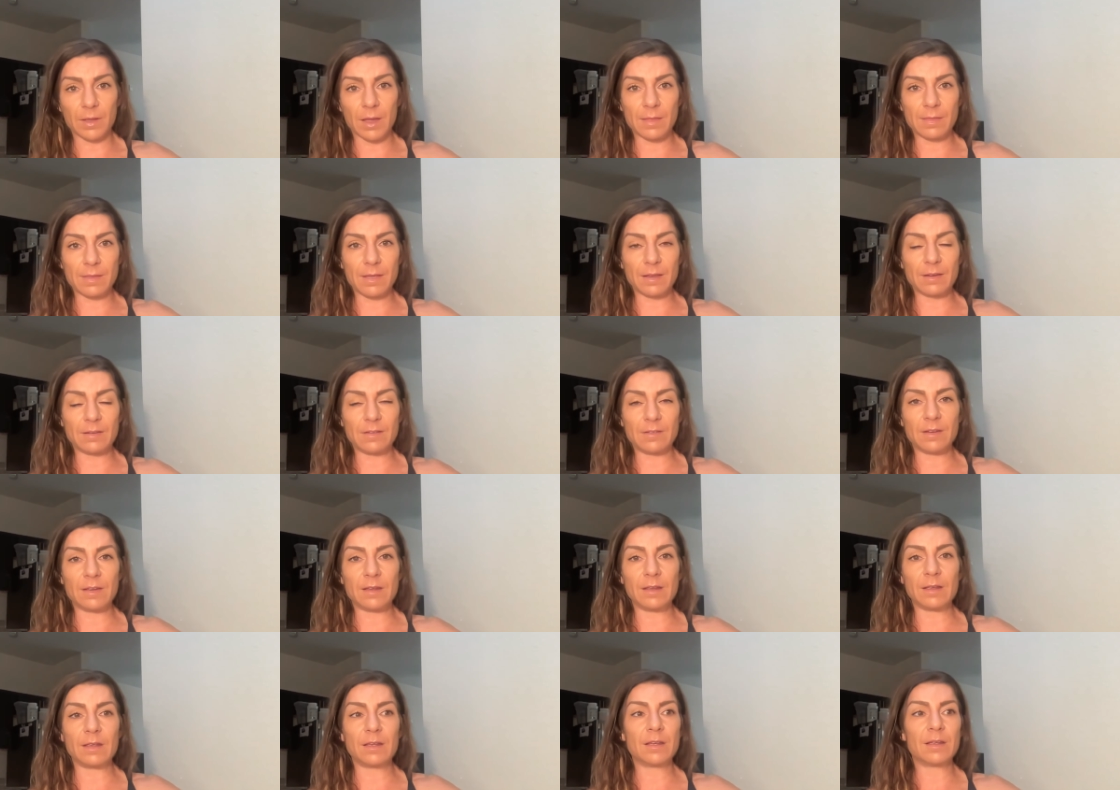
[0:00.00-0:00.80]
and they
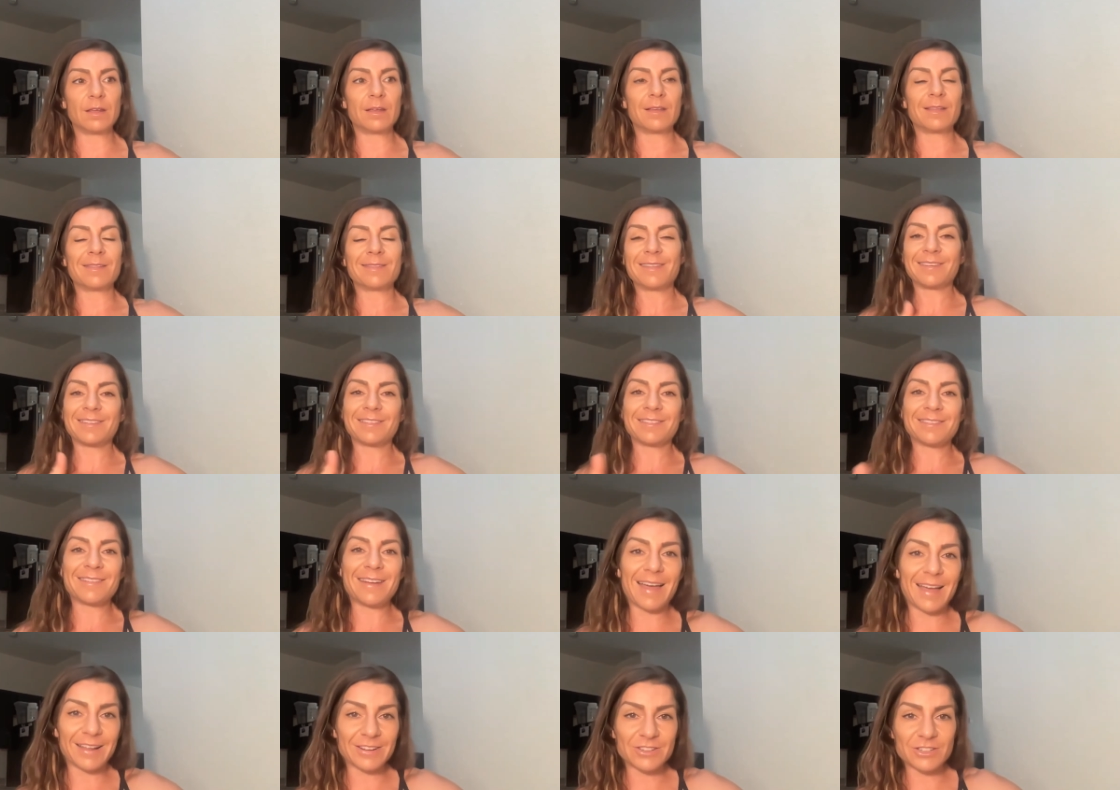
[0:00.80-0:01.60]
see the
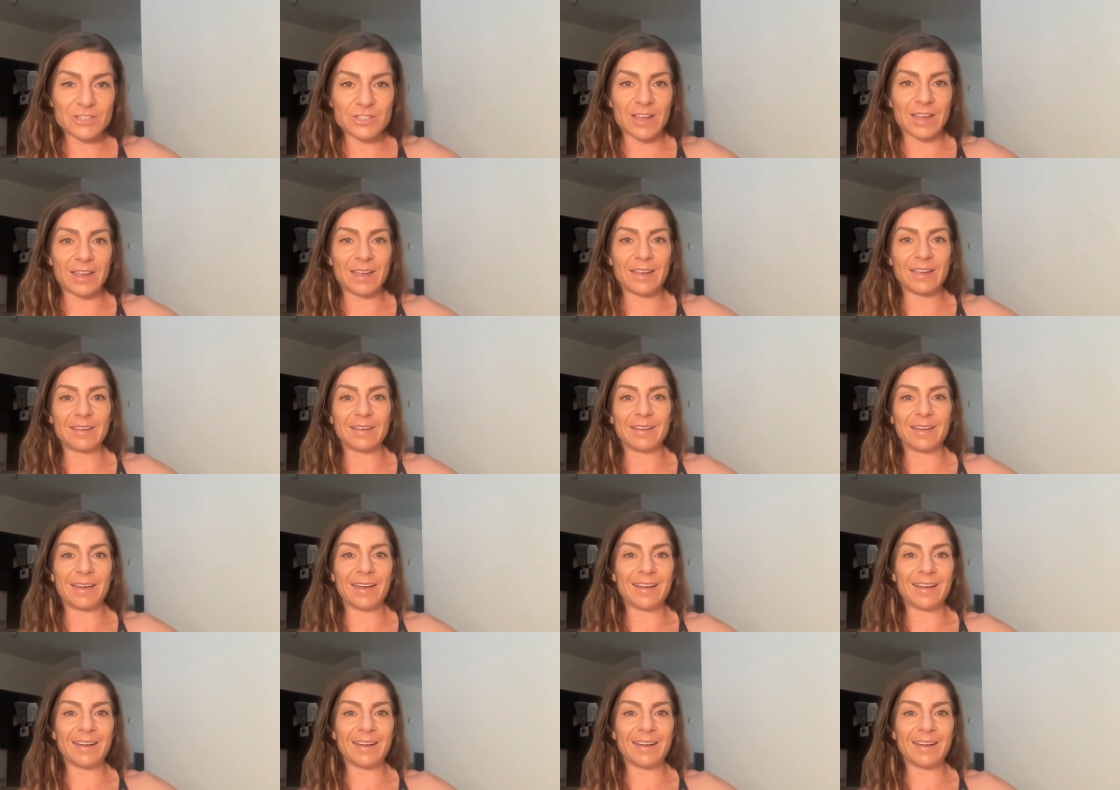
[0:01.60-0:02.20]
snatch day